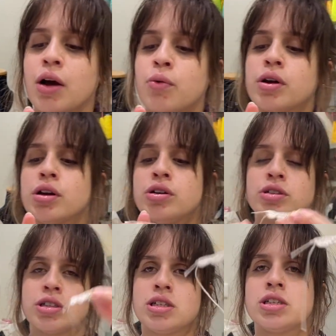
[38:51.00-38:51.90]
want to use,
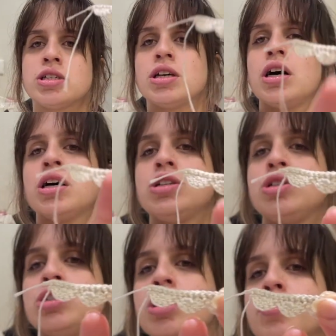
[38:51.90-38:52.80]
because this is a
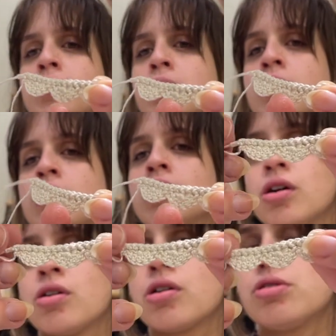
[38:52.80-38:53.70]
double
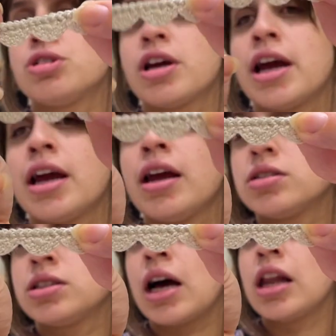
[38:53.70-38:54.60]
crochet
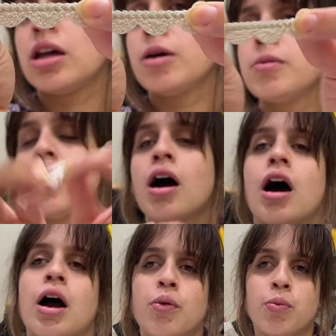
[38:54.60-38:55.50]
scallop,
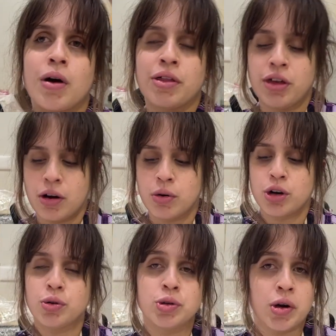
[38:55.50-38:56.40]
I think I want to
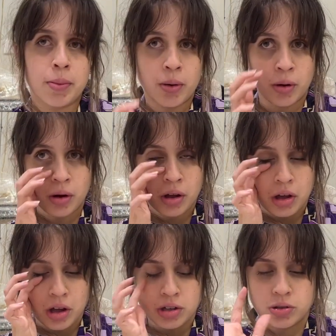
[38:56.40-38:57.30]
do a treble,
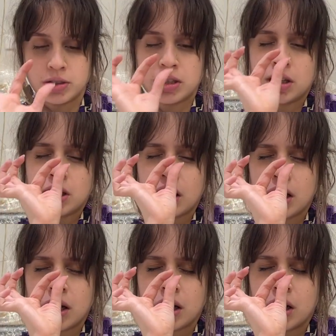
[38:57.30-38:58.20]
so it's a little
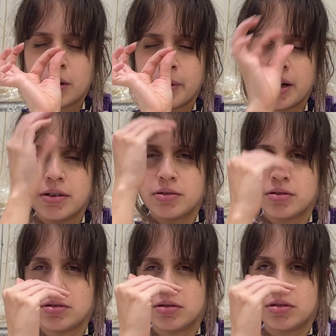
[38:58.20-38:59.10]
bit
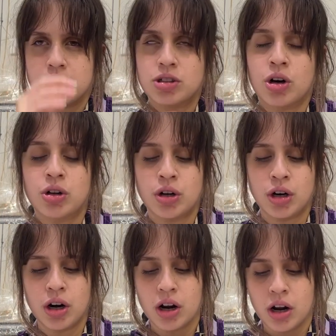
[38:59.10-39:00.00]
taller.